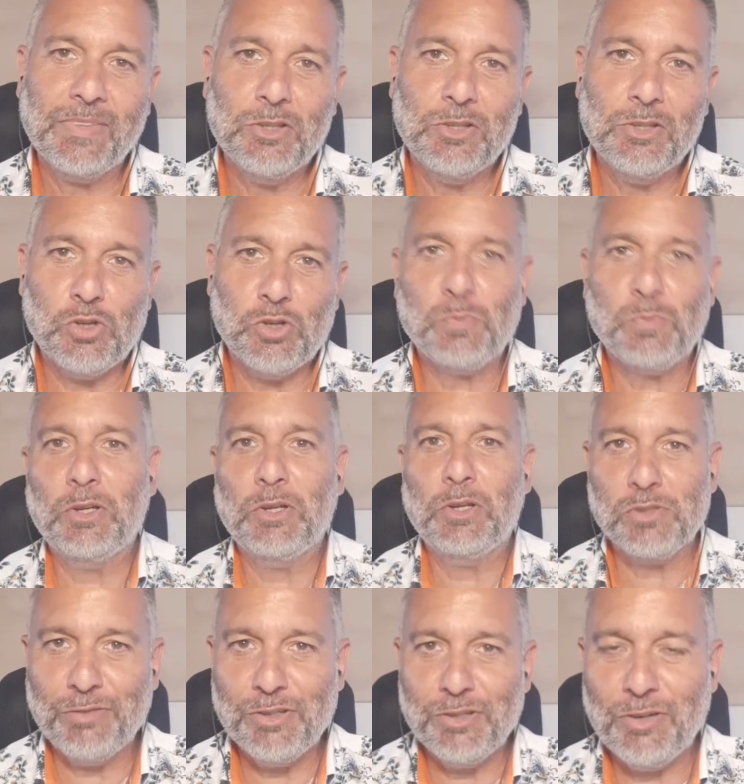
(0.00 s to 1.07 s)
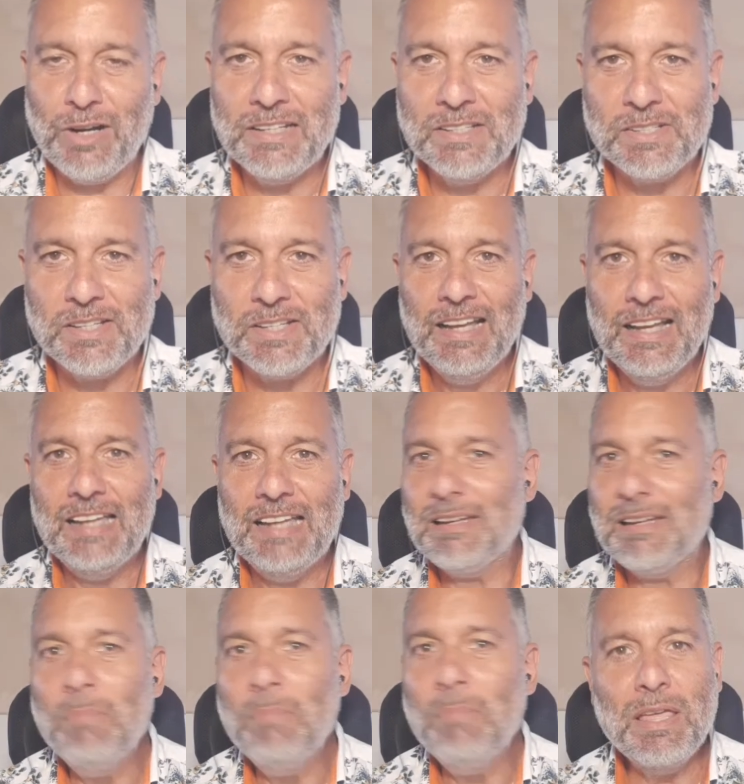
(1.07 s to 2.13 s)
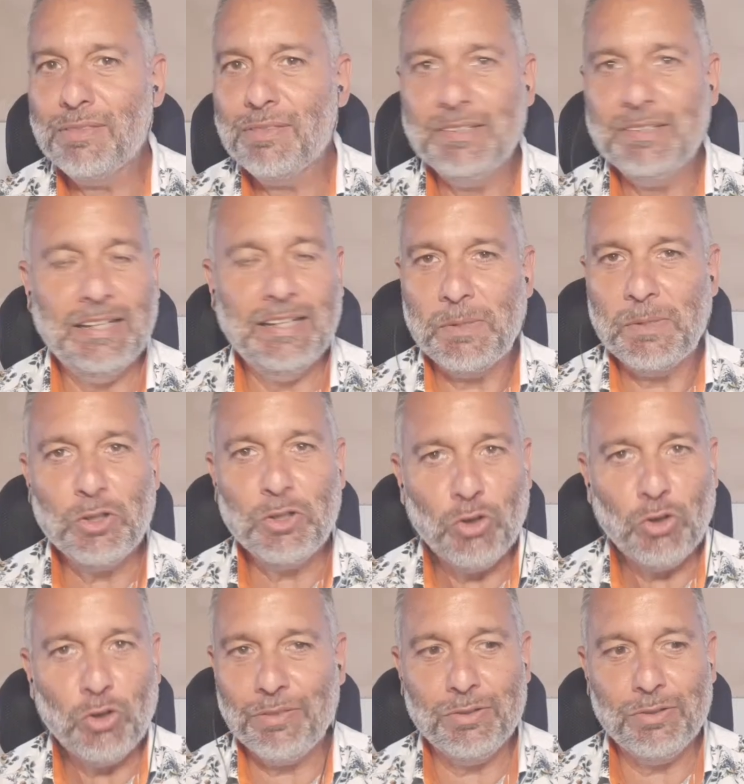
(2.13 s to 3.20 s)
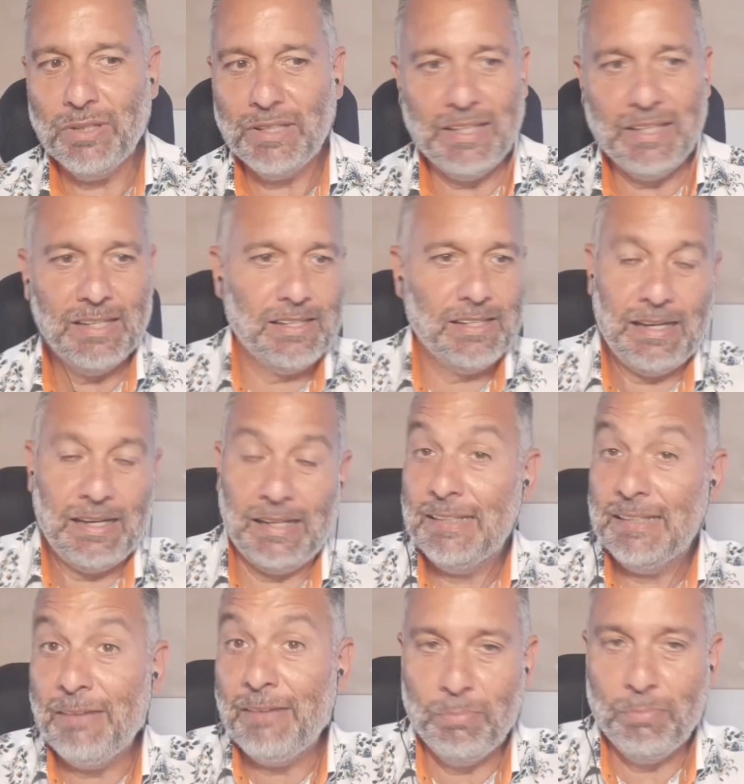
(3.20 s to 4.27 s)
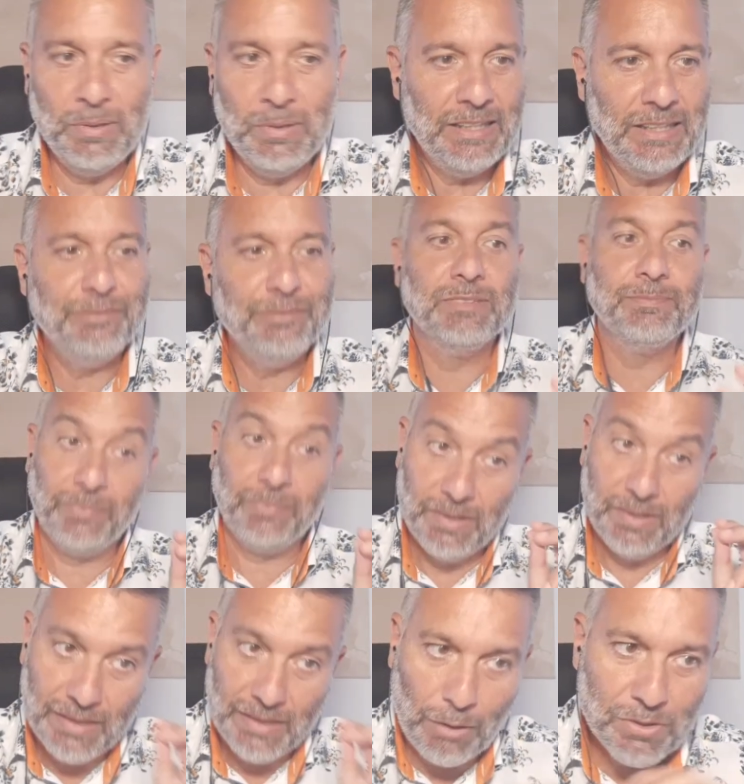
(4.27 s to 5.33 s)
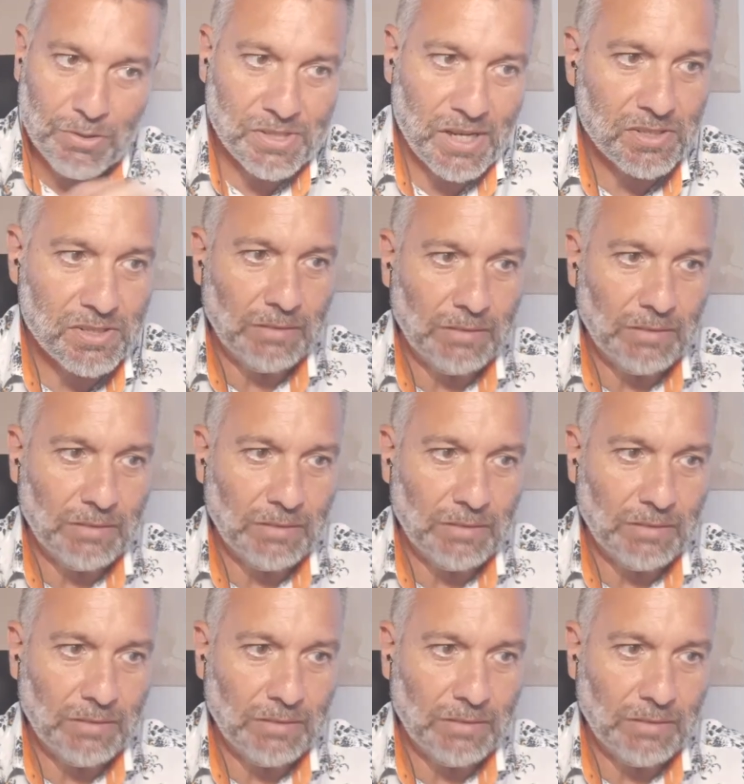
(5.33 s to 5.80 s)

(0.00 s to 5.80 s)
just because of his friends is a myth that has been growing through the years that I never believed. Now his answer.